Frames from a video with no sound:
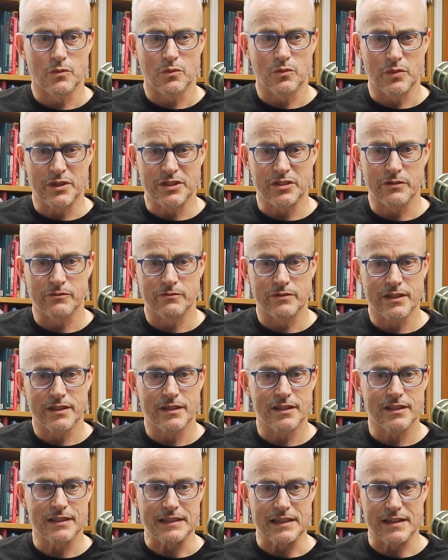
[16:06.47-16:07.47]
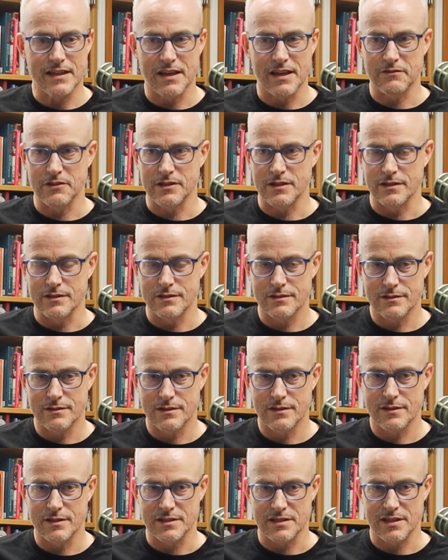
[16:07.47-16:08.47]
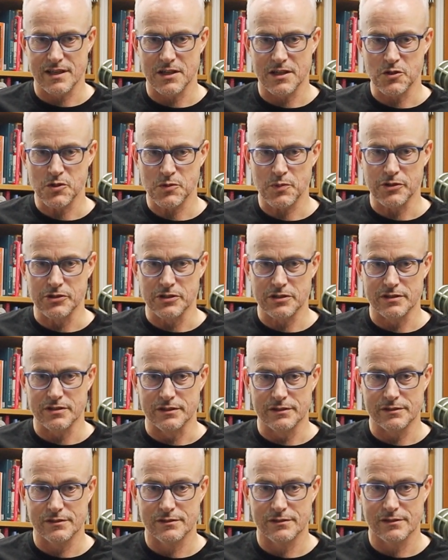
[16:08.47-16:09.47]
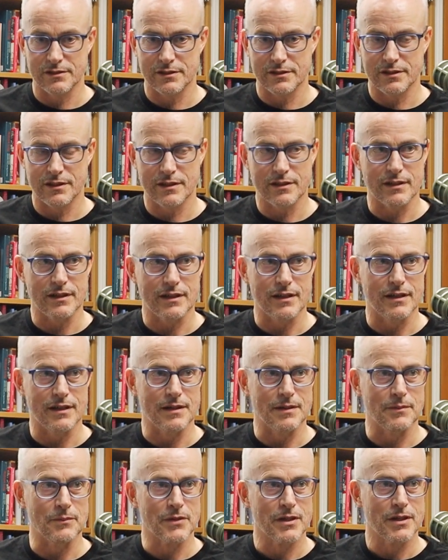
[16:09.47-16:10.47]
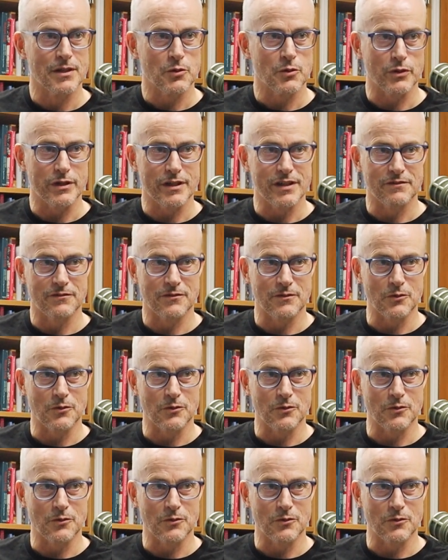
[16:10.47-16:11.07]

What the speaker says: we don't really have a salesperson. We